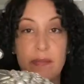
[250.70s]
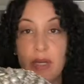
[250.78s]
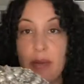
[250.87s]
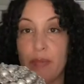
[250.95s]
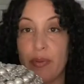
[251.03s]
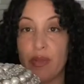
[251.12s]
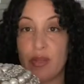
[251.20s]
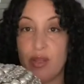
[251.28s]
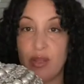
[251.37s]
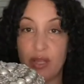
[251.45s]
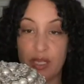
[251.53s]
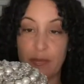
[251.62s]
up
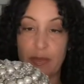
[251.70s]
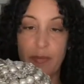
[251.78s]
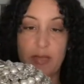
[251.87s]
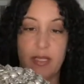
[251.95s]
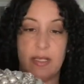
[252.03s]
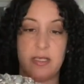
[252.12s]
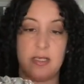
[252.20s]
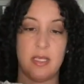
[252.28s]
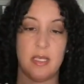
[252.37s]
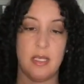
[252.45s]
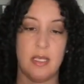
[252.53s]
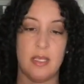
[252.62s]
these pumpkins,
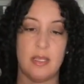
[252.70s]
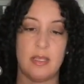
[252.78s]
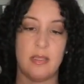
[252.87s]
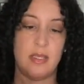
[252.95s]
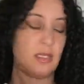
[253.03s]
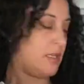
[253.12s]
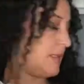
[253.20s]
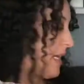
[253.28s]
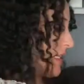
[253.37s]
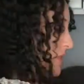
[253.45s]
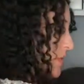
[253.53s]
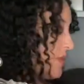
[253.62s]
they'll look good
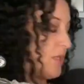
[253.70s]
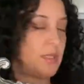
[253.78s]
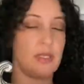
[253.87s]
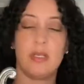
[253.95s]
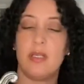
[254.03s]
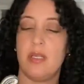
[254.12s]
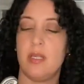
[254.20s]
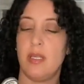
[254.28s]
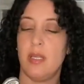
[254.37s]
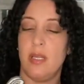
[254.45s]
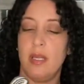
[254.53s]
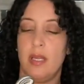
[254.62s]
next to each other.
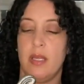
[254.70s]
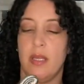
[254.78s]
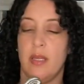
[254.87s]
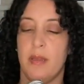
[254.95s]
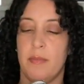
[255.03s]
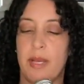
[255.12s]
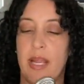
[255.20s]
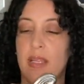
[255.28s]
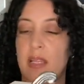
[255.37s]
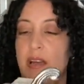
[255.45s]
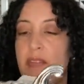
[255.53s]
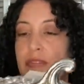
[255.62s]
But I
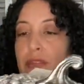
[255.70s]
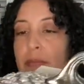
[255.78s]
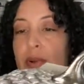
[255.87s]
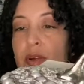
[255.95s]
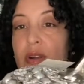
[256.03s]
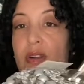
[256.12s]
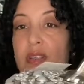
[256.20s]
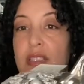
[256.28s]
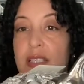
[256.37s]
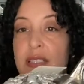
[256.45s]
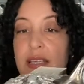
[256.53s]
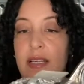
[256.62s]
love the pearl
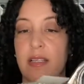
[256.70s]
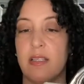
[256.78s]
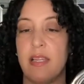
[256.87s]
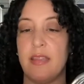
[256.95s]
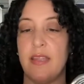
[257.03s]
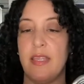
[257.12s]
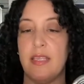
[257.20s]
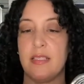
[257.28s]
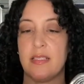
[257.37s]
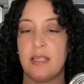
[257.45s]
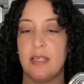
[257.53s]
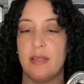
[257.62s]
detail and
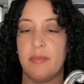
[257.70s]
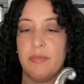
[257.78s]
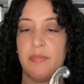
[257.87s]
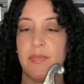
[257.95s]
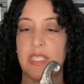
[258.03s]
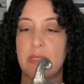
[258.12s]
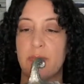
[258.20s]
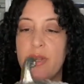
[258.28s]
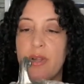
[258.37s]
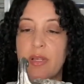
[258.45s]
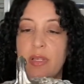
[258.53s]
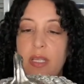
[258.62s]
these
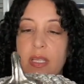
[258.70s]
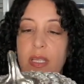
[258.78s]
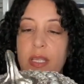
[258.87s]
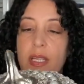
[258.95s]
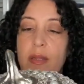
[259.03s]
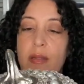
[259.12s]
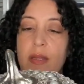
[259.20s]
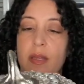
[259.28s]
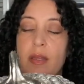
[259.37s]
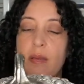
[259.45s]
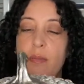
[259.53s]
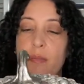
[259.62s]
sparkly
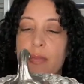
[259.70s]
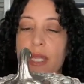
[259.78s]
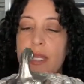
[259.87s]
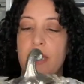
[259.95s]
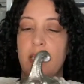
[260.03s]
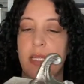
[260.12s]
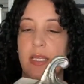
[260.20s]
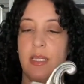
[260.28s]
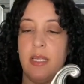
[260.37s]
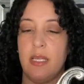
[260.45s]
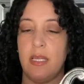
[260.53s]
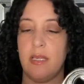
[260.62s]
beaded,
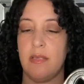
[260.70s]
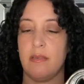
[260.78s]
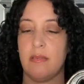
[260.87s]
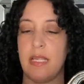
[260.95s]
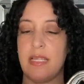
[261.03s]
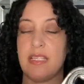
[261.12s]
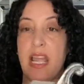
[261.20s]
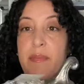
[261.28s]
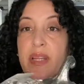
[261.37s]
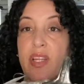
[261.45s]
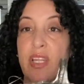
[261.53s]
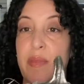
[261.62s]
like
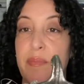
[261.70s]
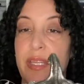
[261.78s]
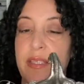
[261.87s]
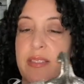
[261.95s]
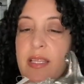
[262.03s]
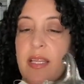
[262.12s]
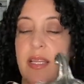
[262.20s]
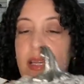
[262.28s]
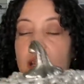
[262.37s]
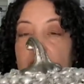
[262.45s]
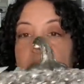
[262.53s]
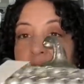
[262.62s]
diamond looking beads.
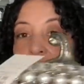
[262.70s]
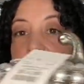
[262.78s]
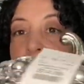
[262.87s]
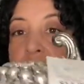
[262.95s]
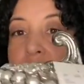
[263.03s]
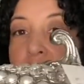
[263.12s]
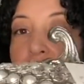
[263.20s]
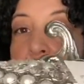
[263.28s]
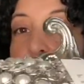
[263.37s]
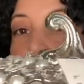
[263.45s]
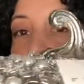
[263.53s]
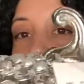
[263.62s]
It was
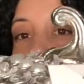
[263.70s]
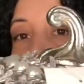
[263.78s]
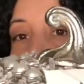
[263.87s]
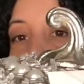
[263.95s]
only